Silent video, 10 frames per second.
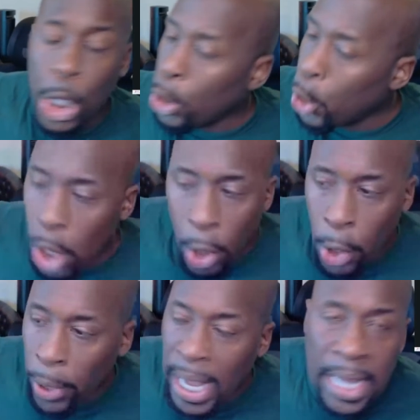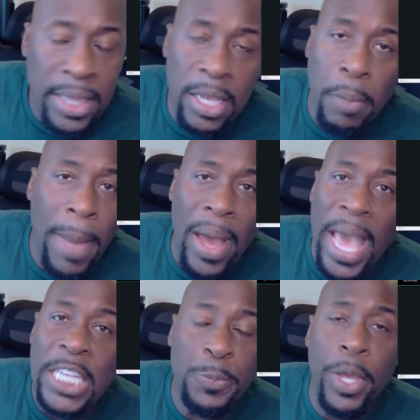You don't know anything about
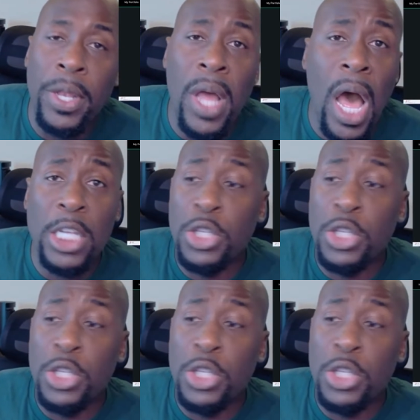espionage.